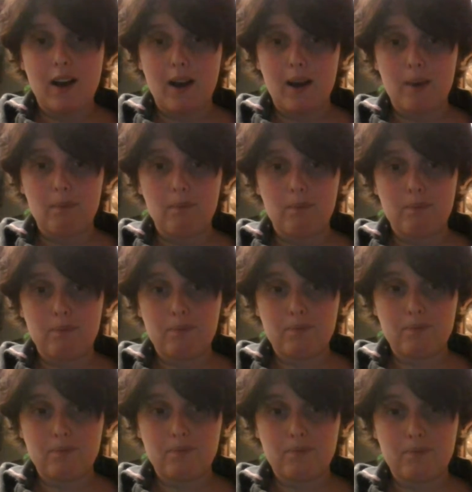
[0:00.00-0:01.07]
Um,
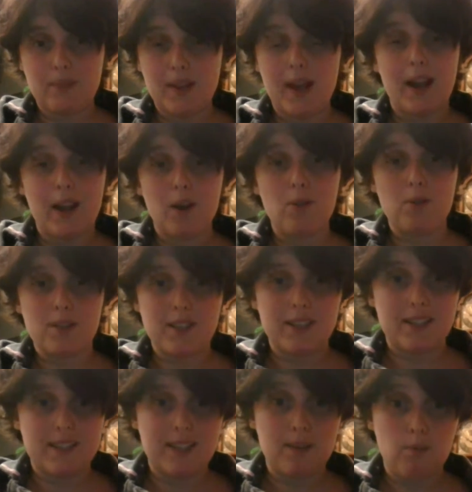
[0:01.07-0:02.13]
yeah, I always
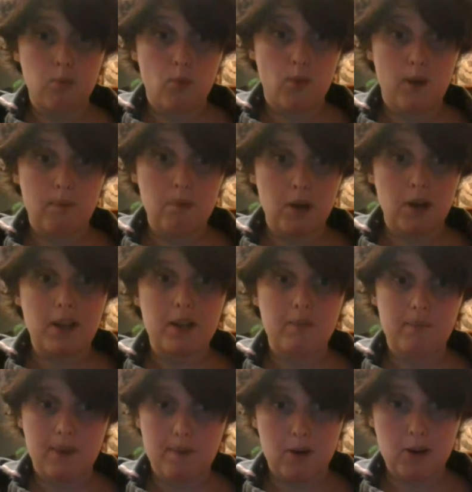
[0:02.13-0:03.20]
like to keep one book
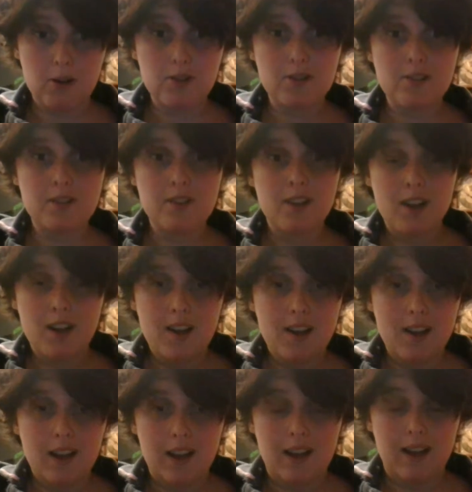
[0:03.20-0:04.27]
in my purse
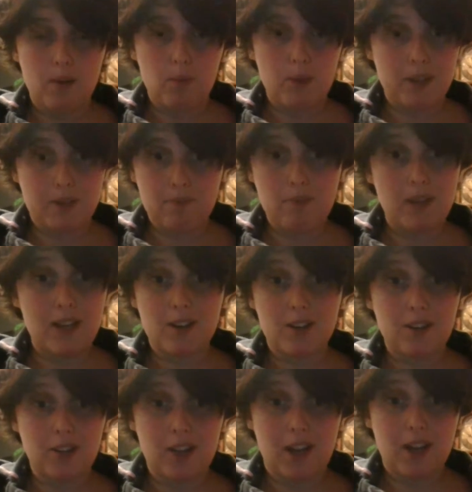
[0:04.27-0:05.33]
with me
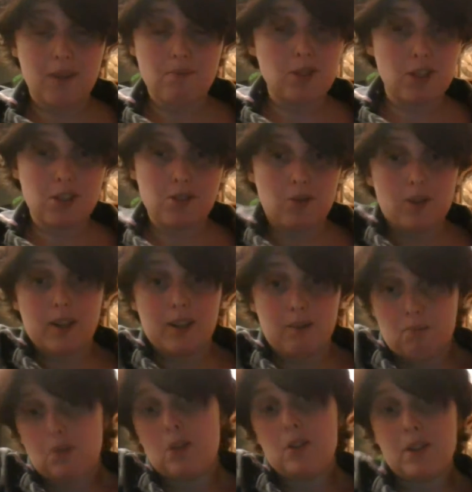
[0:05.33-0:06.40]
at all times, just so I
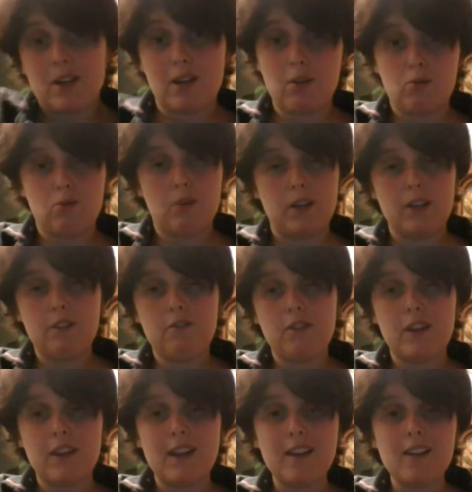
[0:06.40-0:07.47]
can pull it out and read
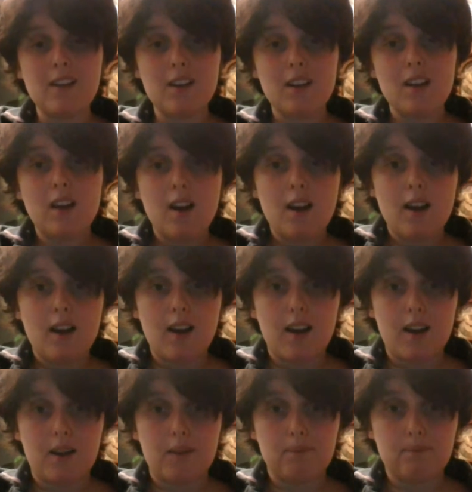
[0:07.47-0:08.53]
if I like.
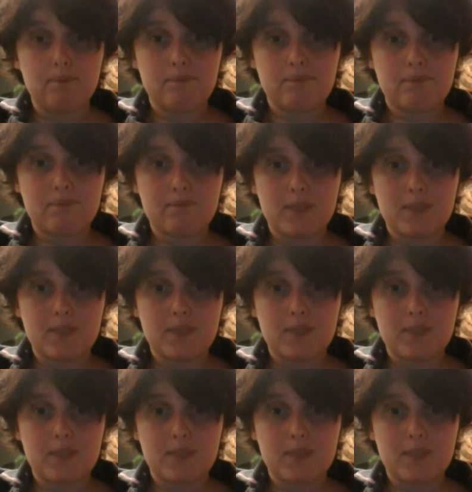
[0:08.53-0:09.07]
Um,